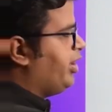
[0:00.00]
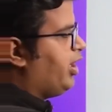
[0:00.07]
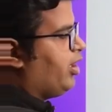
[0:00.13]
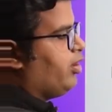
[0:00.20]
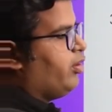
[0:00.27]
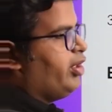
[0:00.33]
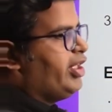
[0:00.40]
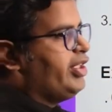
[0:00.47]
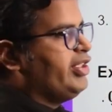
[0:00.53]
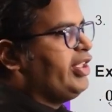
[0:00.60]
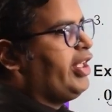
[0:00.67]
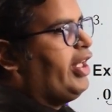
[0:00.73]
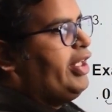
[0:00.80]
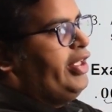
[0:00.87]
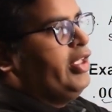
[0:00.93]
they are not at
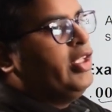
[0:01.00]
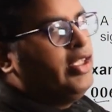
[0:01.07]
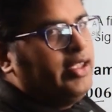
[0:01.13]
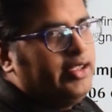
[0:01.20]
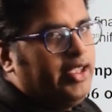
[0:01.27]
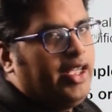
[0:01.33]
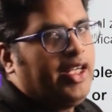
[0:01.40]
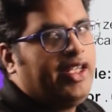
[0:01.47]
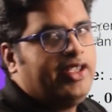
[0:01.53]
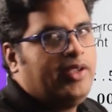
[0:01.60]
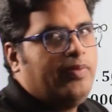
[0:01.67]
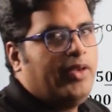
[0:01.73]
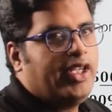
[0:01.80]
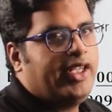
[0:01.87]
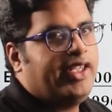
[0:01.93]
the end. They are at the
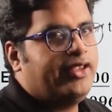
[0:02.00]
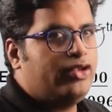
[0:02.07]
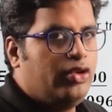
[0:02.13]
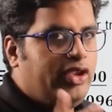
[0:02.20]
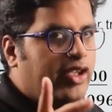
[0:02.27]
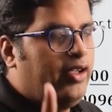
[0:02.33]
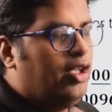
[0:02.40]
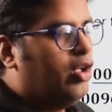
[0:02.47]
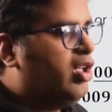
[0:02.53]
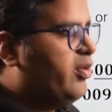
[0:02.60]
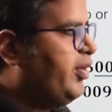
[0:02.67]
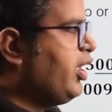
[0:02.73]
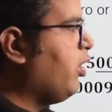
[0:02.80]
beginning, so they will not be